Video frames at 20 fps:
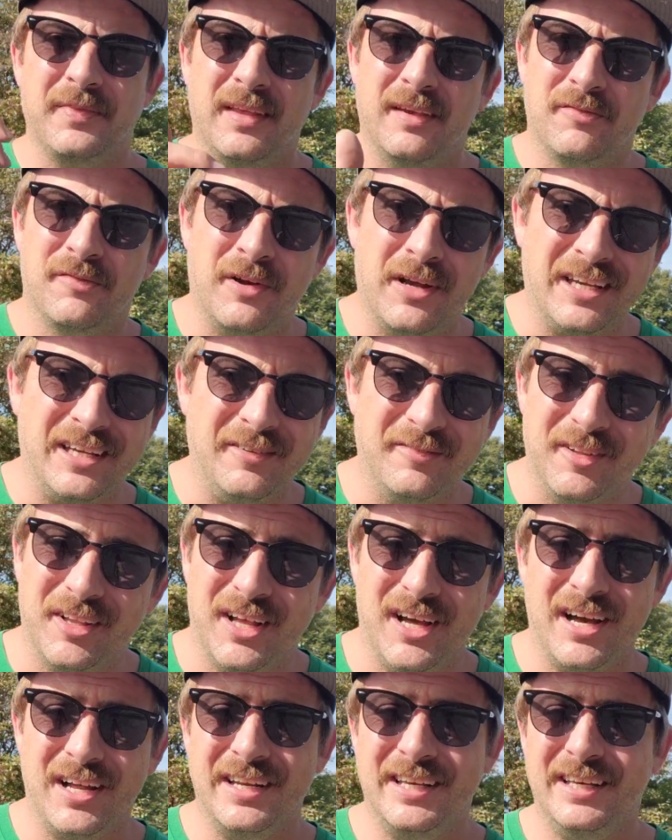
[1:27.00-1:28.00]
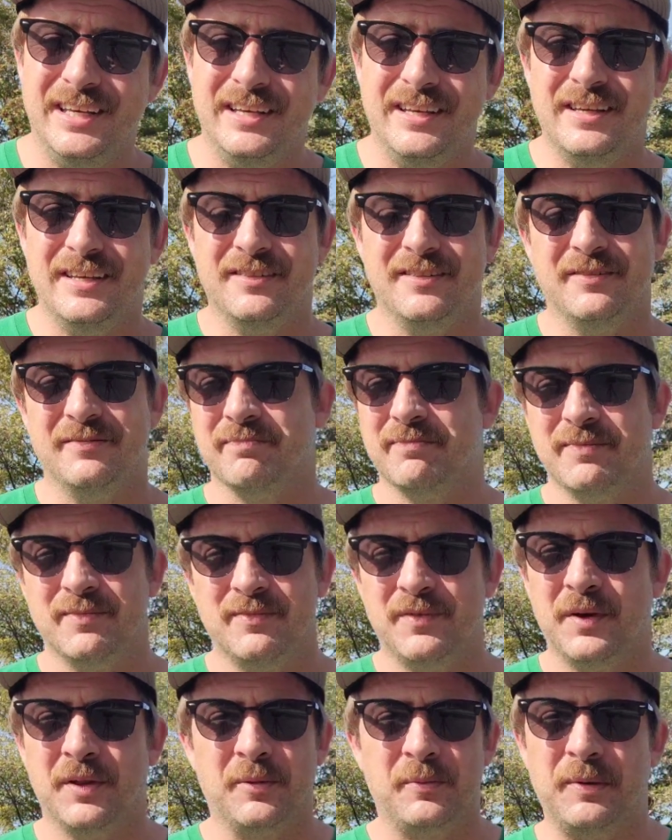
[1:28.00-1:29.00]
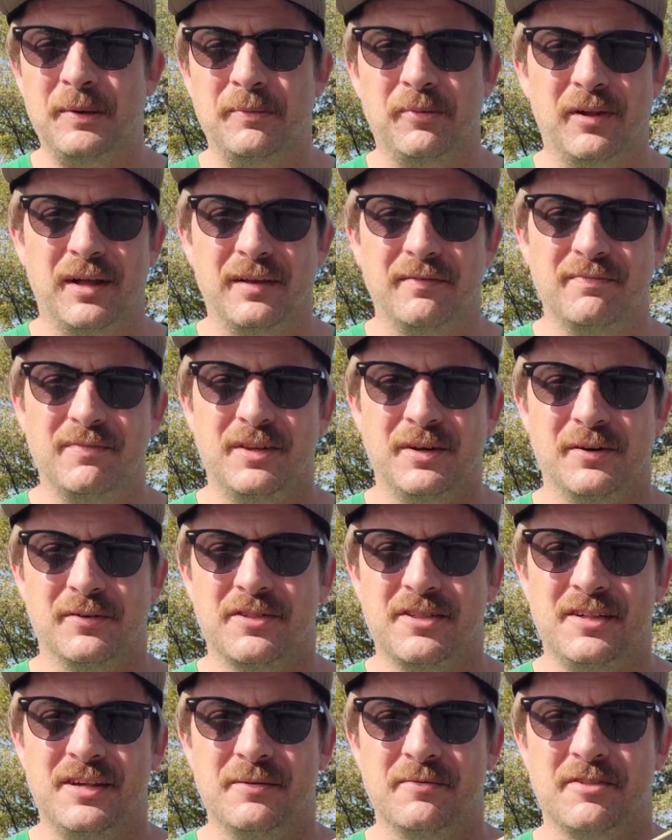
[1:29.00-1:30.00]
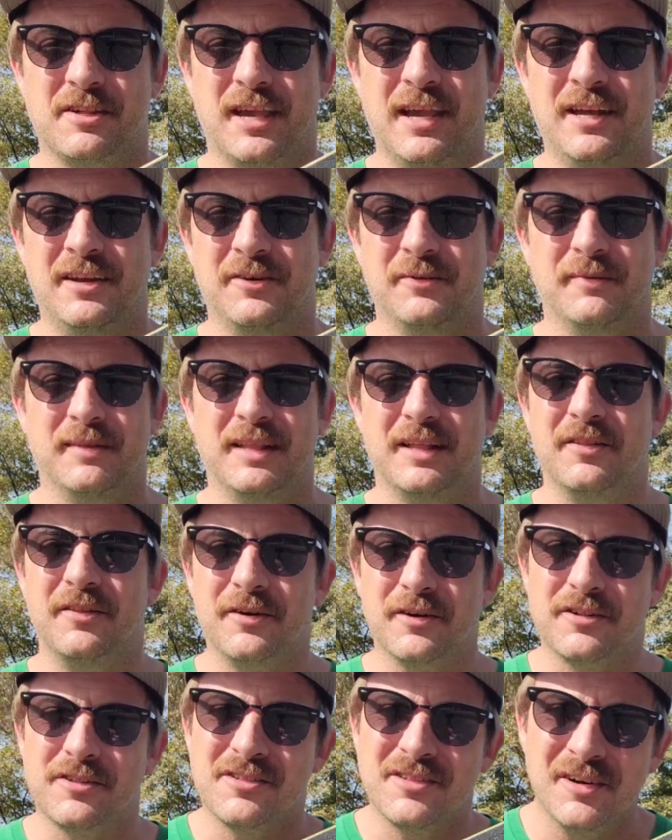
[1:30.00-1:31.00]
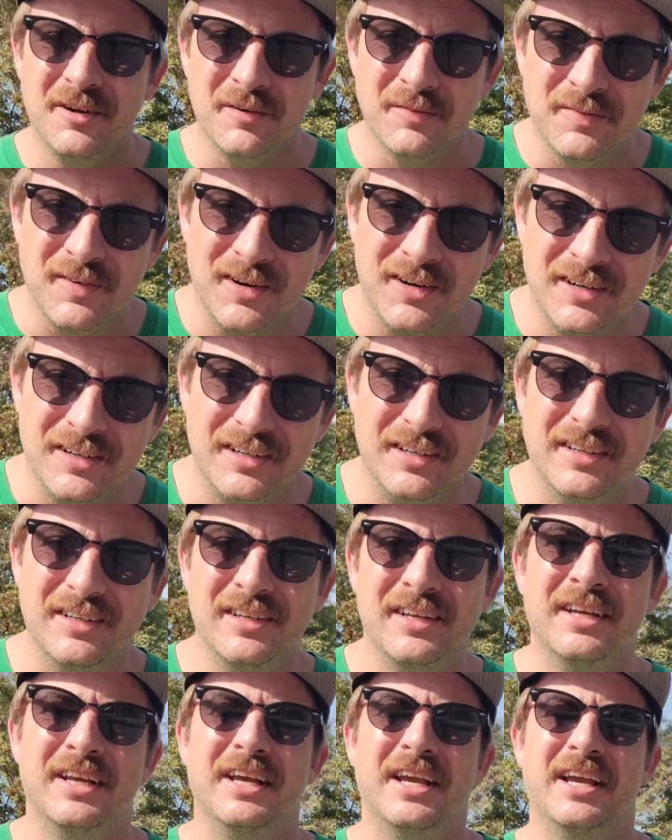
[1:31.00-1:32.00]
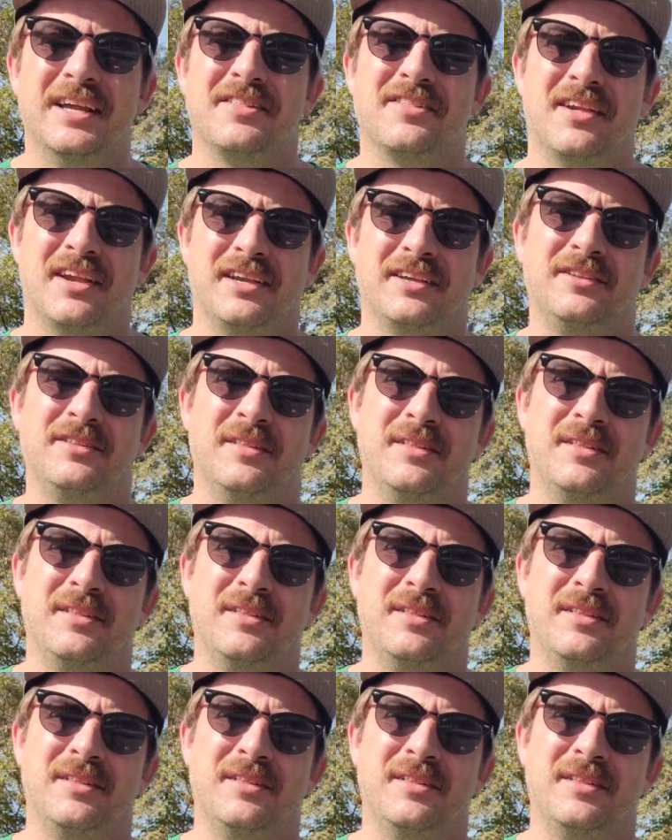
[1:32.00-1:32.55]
Frankie Villani and a few other people I see him skating them, and they look so fun. It's like,